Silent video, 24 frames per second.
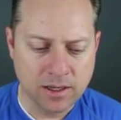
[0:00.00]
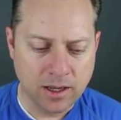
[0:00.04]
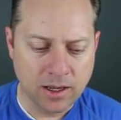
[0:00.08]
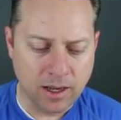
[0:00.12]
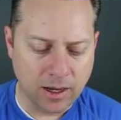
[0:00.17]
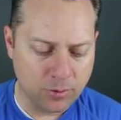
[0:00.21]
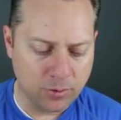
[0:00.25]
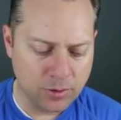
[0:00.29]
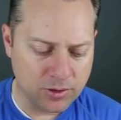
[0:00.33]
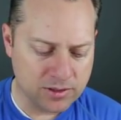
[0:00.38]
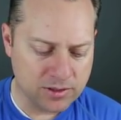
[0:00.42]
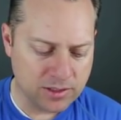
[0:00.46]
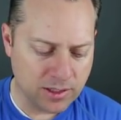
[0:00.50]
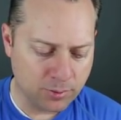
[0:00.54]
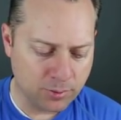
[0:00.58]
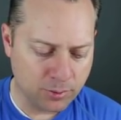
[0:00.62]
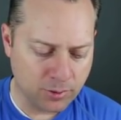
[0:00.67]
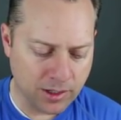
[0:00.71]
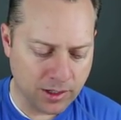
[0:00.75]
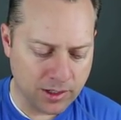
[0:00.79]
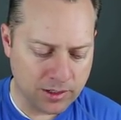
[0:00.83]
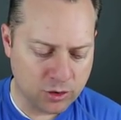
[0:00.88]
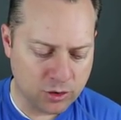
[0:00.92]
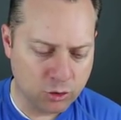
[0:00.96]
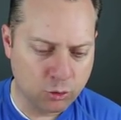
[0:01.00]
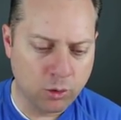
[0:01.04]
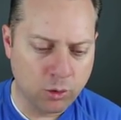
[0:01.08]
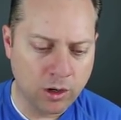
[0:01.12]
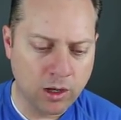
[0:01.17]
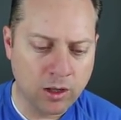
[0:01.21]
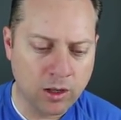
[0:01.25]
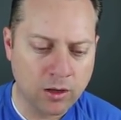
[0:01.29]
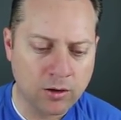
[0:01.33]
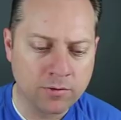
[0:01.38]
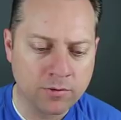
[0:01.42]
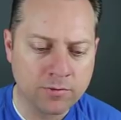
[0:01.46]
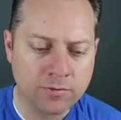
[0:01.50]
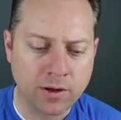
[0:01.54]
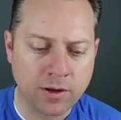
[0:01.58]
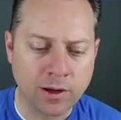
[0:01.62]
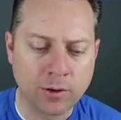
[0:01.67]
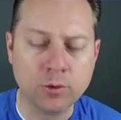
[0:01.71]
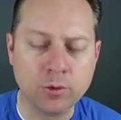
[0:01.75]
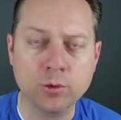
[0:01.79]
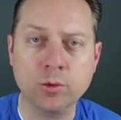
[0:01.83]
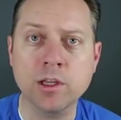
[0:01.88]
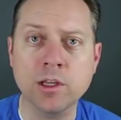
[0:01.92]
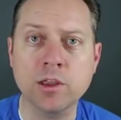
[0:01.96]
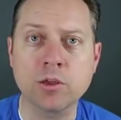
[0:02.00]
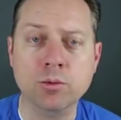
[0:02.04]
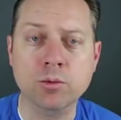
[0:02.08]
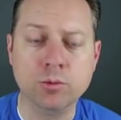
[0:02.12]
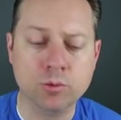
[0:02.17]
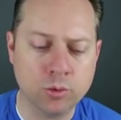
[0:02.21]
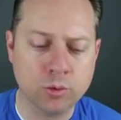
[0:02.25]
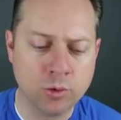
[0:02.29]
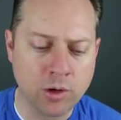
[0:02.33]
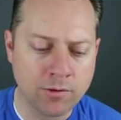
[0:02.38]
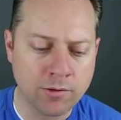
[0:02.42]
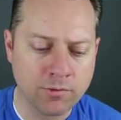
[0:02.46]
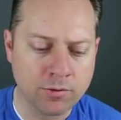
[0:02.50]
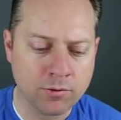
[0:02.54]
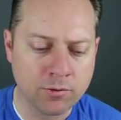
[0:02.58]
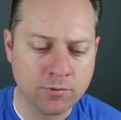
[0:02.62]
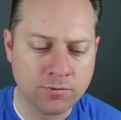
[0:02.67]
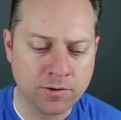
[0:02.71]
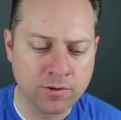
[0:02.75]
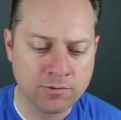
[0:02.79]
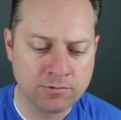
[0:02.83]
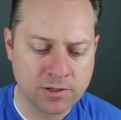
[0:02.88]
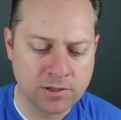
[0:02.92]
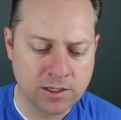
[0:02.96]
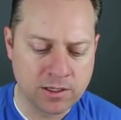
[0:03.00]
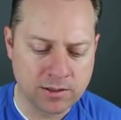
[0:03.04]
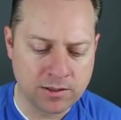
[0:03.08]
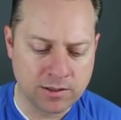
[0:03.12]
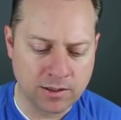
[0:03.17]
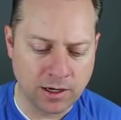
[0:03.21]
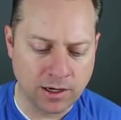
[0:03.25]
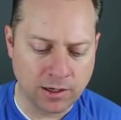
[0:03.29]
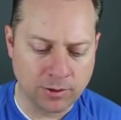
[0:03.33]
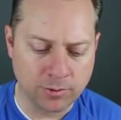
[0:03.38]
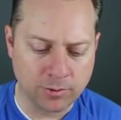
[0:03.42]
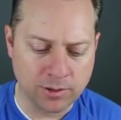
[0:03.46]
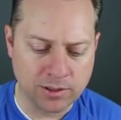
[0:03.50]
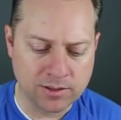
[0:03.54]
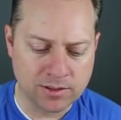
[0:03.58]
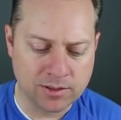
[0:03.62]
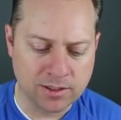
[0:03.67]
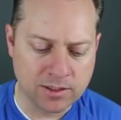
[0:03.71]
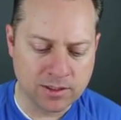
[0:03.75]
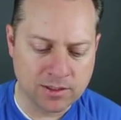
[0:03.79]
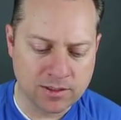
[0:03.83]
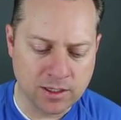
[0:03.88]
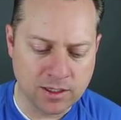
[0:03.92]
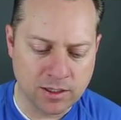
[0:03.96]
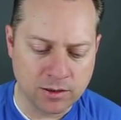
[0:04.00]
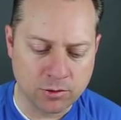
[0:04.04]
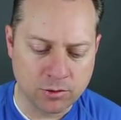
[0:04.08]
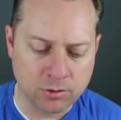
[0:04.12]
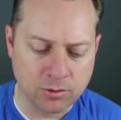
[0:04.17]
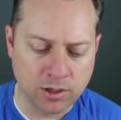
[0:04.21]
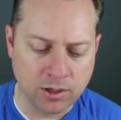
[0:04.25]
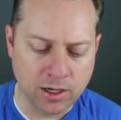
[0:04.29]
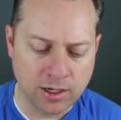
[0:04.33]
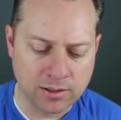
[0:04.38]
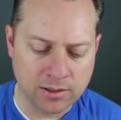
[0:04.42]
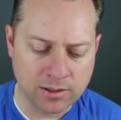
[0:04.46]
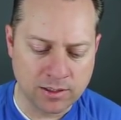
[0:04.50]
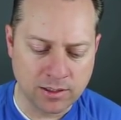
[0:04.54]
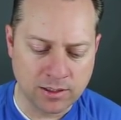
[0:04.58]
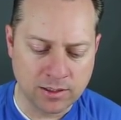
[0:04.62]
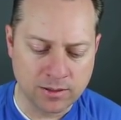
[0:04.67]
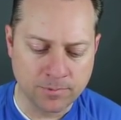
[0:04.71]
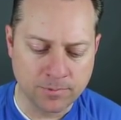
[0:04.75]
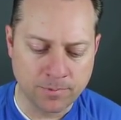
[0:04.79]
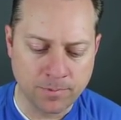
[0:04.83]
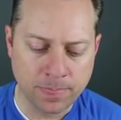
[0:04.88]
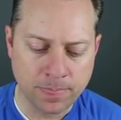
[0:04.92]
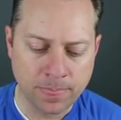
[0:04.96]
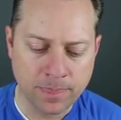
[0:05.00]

I would separate 12, I would read 12 through 15, then I'd read 16 through 19,